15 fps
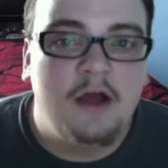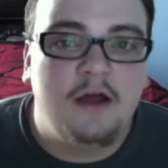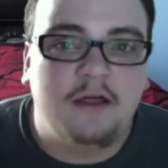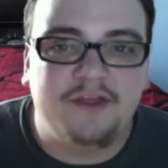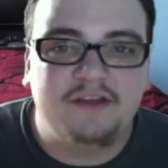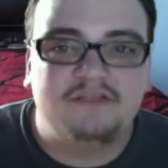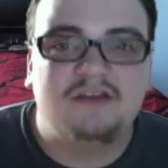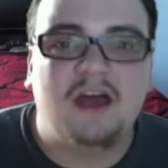
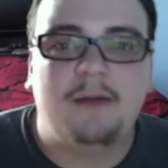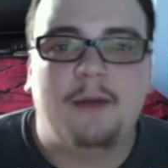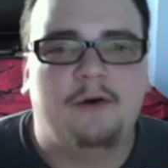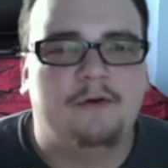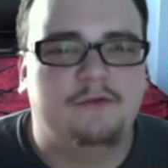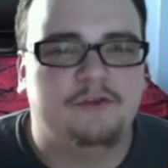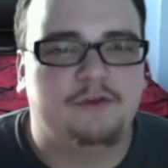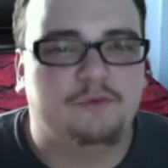This time,
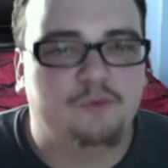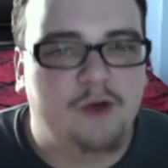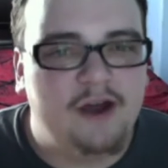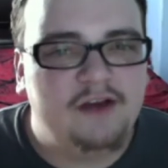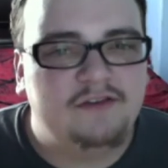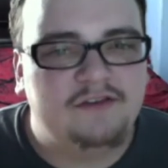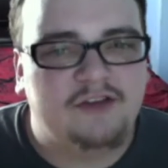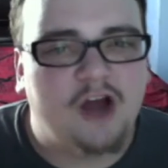however, the
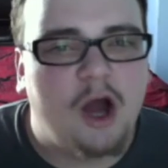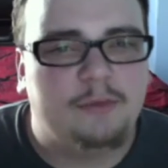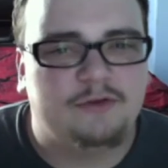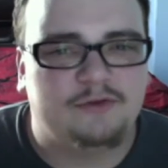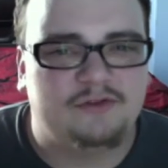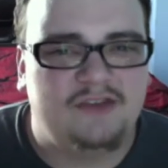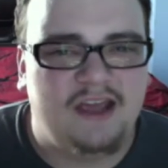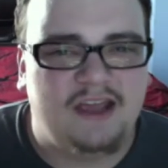rares and commons
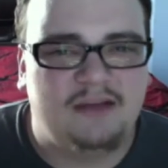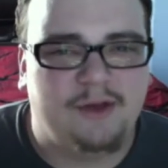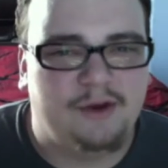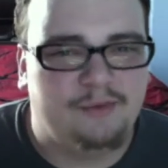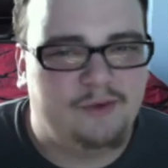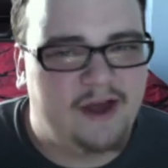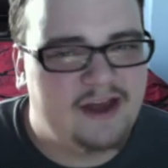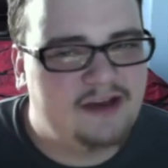were taken by
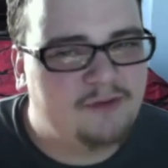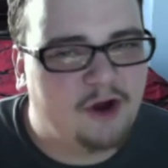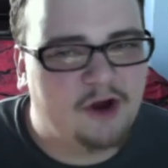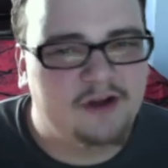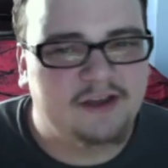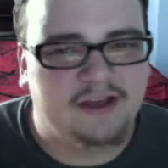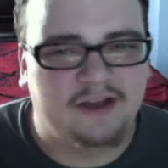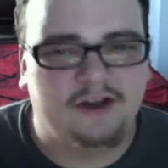random
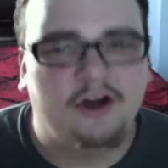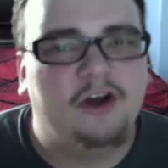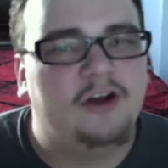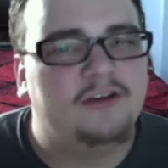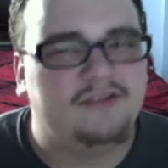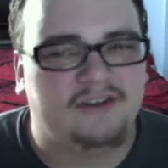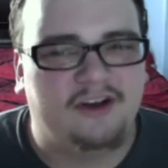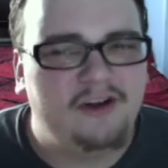hard-to-get
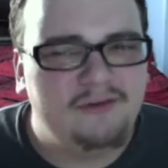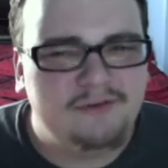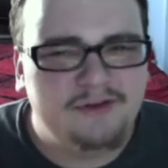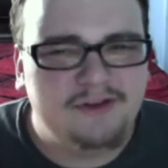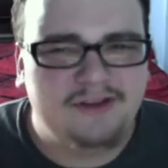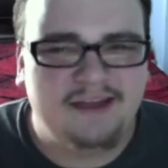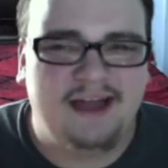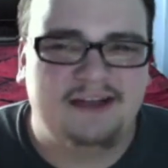cards that aren't
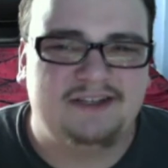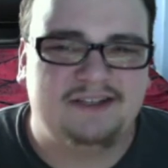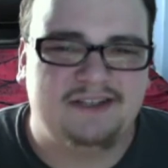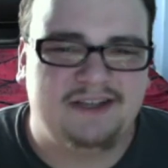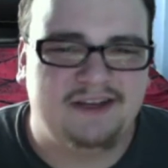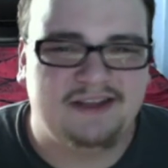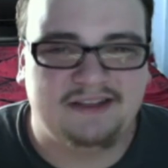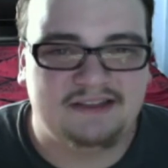really actually
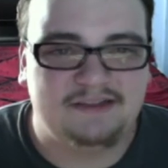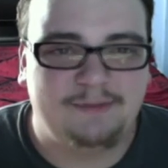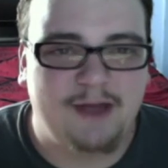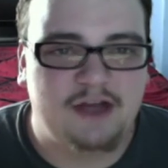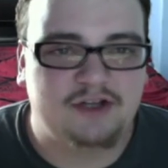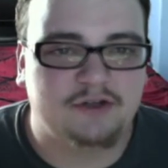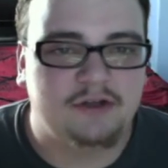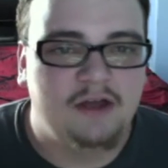anything
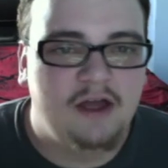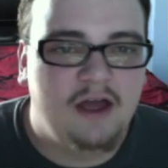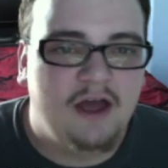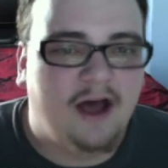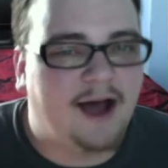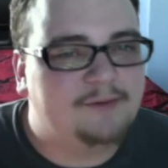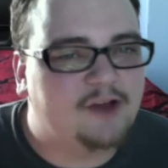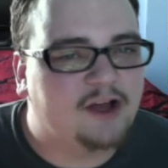special.
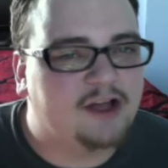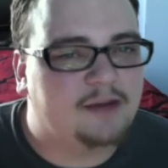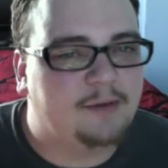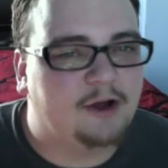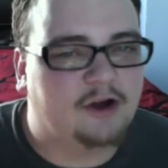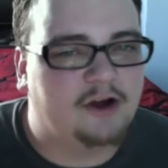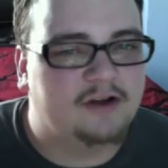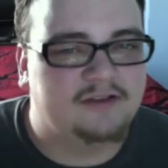I'm talking
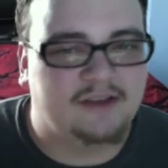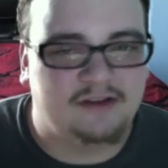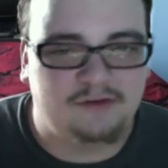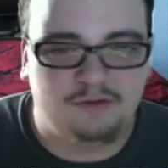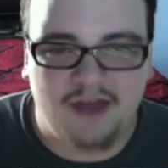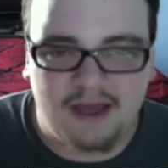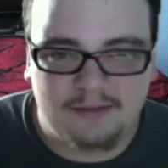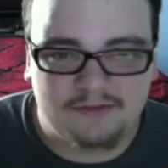about cards like
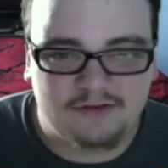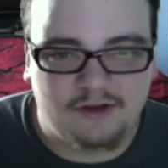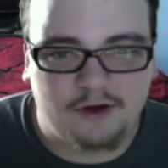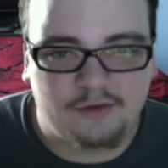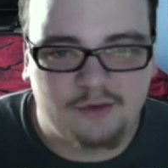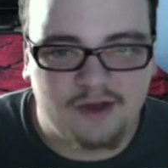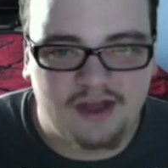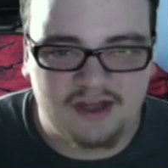Name's
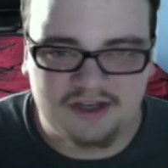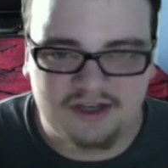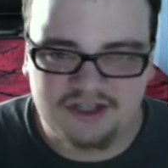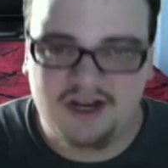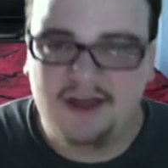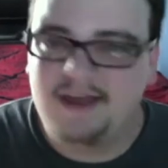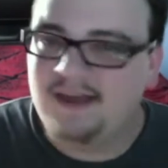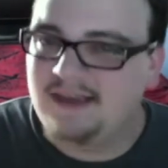Dark Witch,
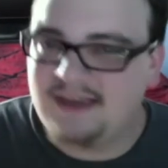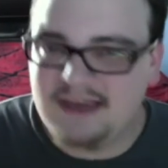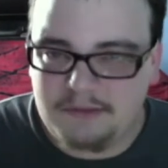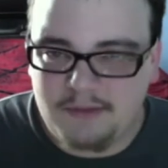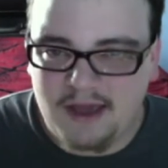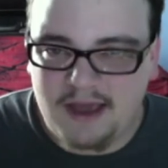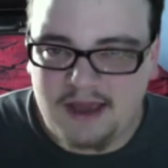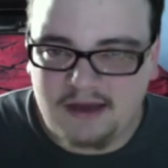Key
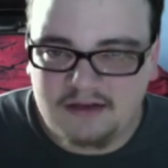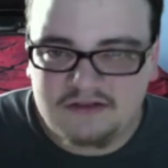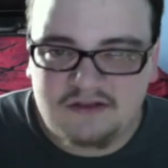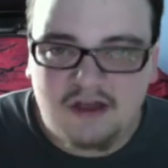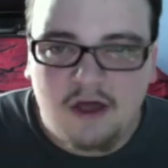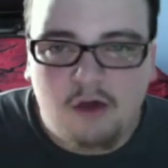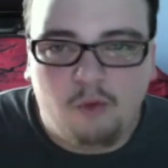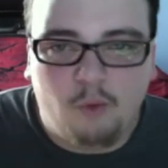Maze,
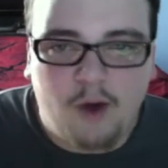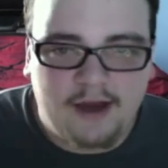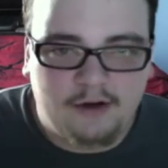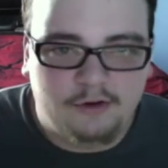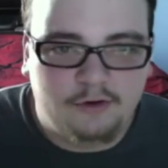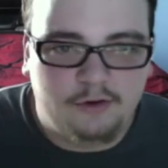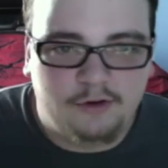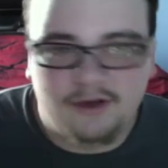White
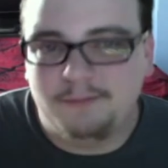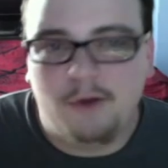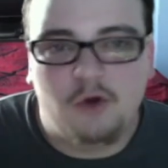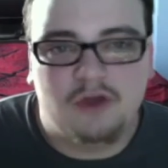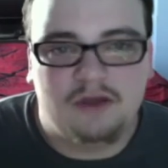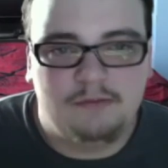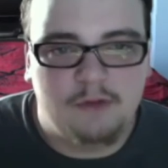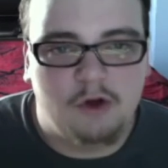Hole, and
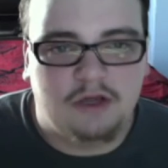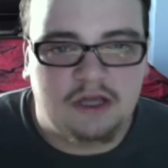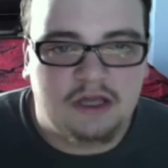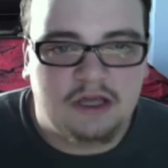Moki Moki.